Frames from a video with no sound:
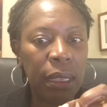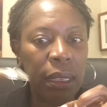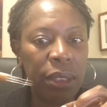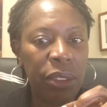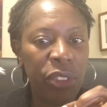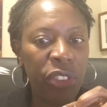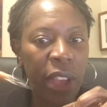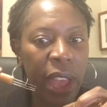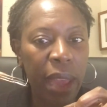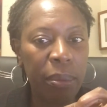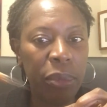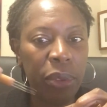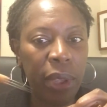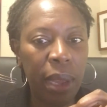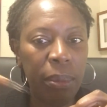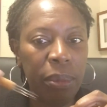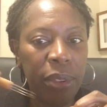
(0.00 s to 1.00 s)
jab,
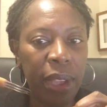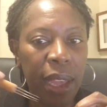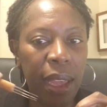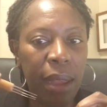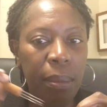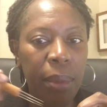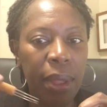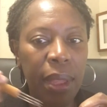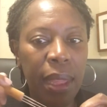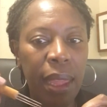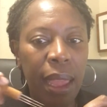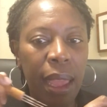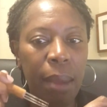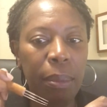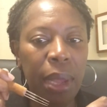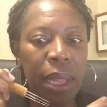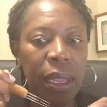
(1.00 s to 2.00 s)
jab, jab
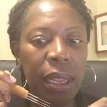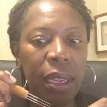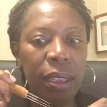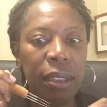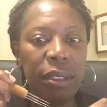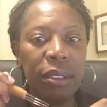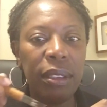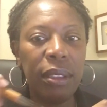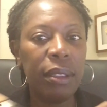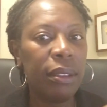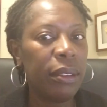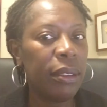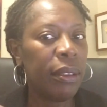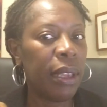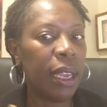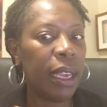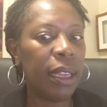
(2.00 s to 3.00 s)
at my locks.
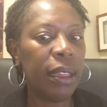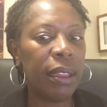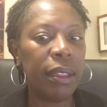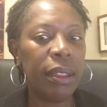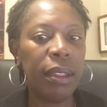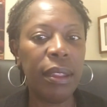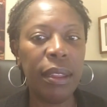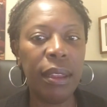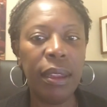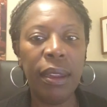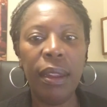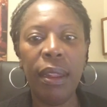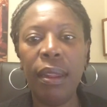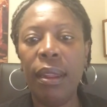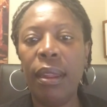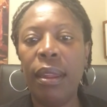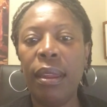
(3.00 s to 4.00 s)
So yeah,
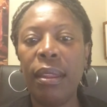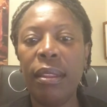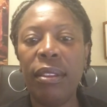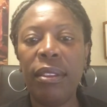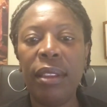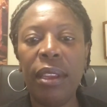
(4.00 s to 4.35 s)
stay